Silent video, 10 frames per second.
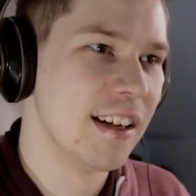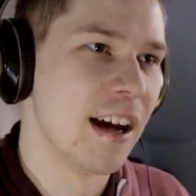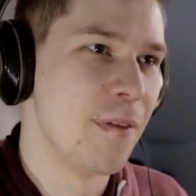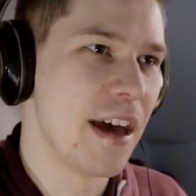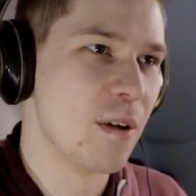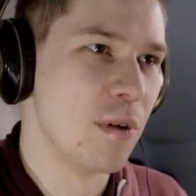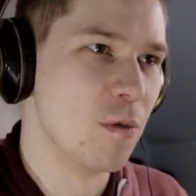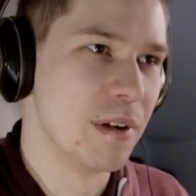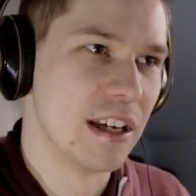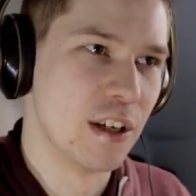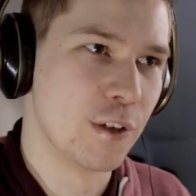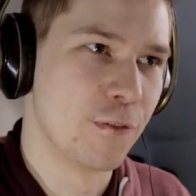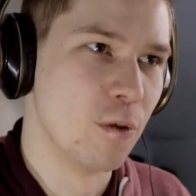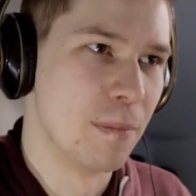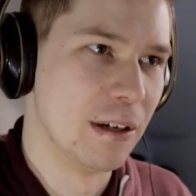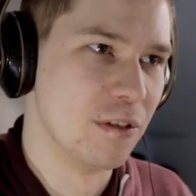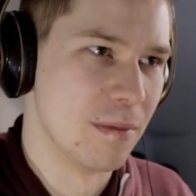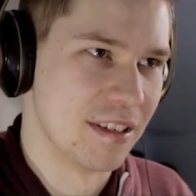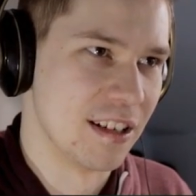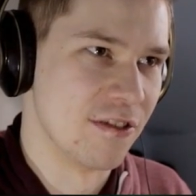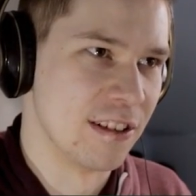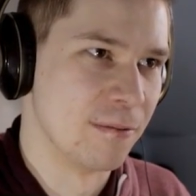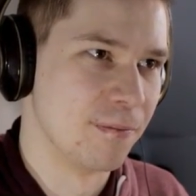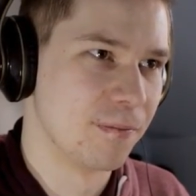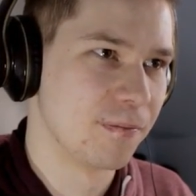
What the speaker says: And then it will be a useful building material.